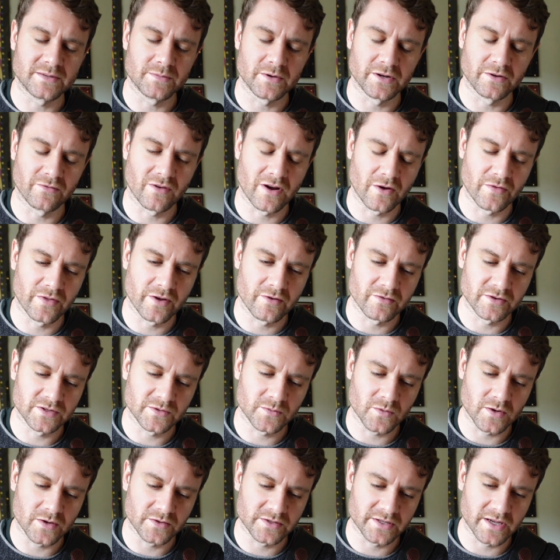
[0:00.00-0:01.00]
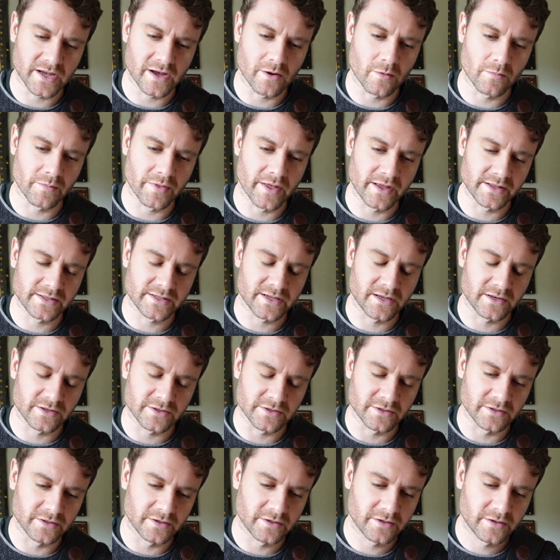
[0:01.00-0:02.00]
Around there as well to help that
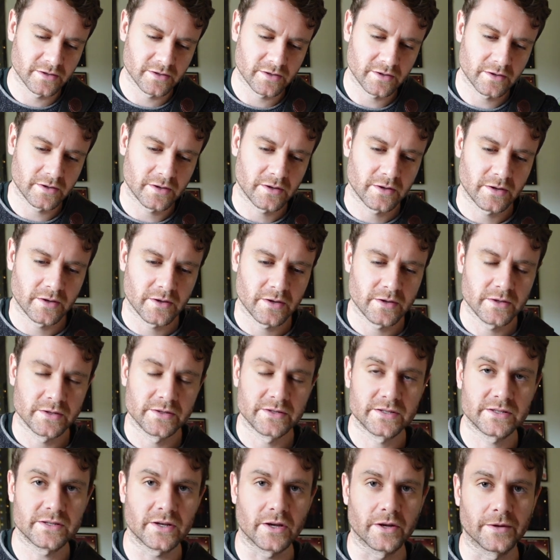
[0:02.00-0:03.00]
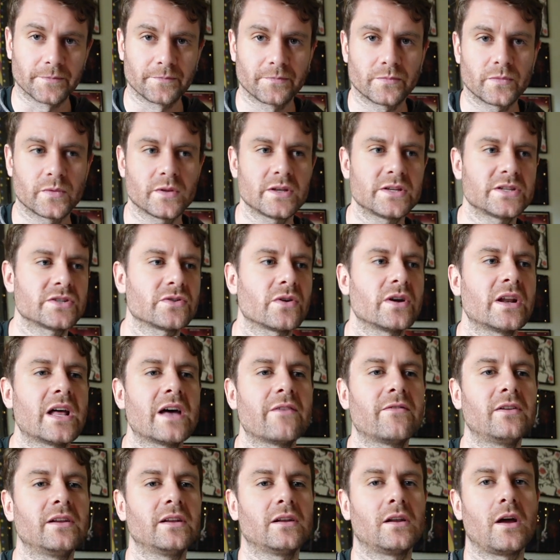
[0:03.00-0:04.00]
tension. So let's try to
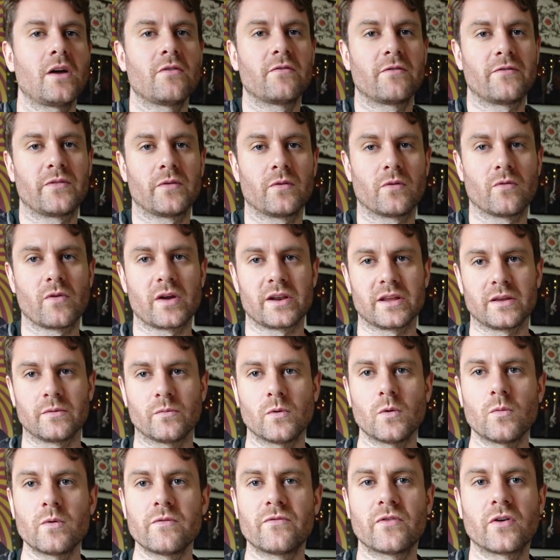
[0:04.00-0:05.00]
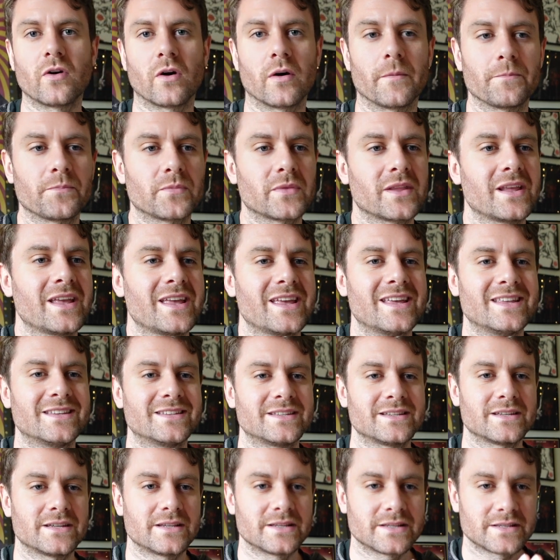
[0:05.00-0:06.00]
have a little overview already. What we've got
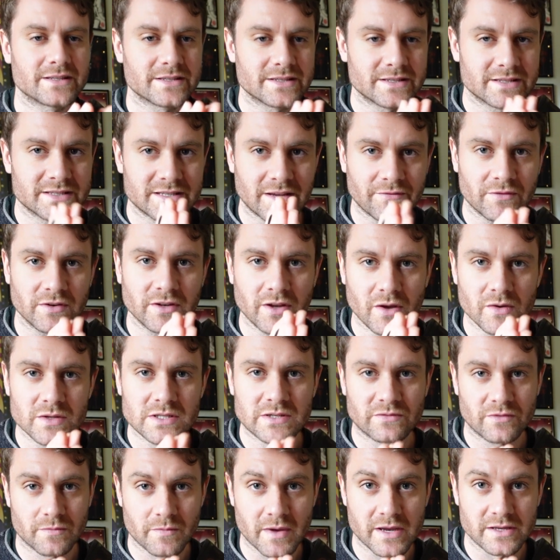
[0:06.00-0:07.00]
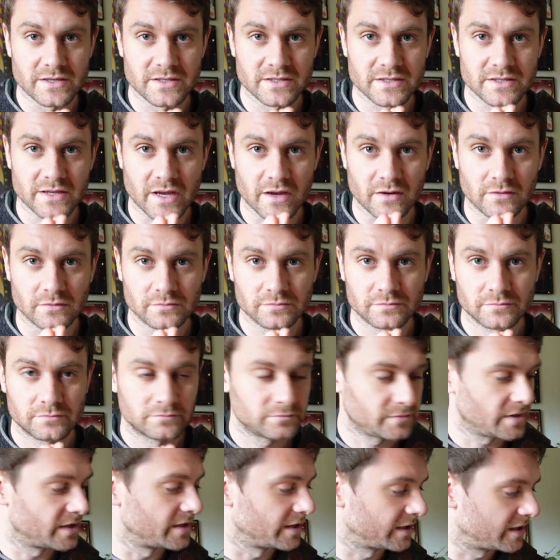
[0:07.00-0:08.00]
is 7 notes of a major scale
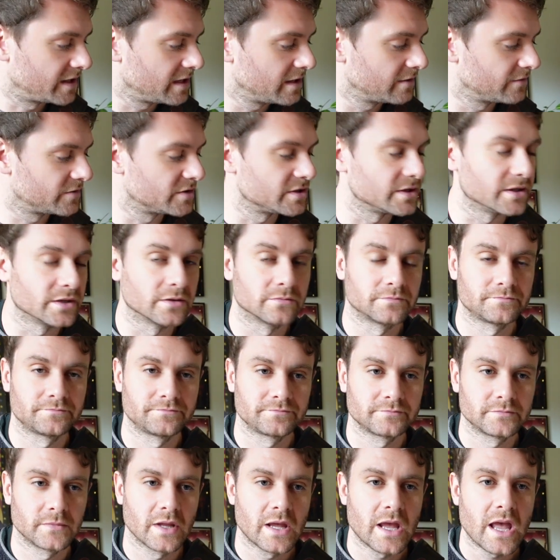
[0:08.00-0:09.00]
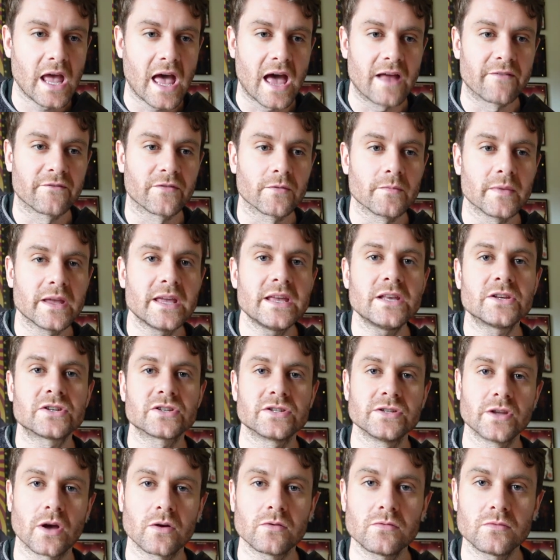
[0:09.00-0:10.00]
in the key of G, and from each
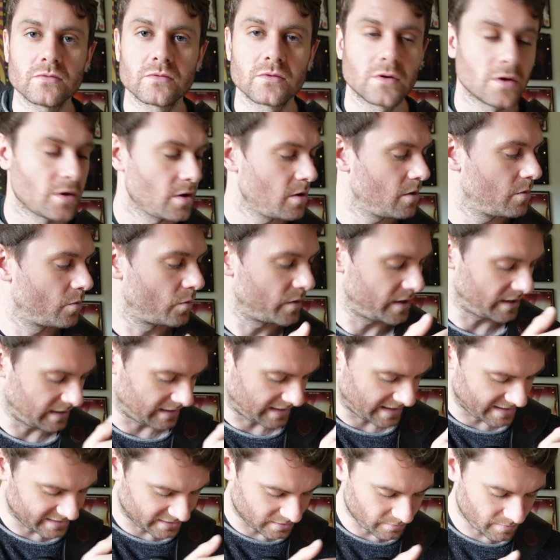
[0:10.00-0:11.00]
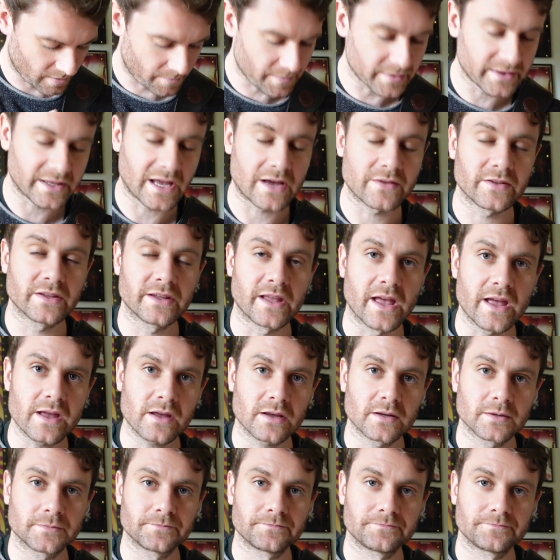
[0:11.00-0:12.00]
note we laid them up and down the neck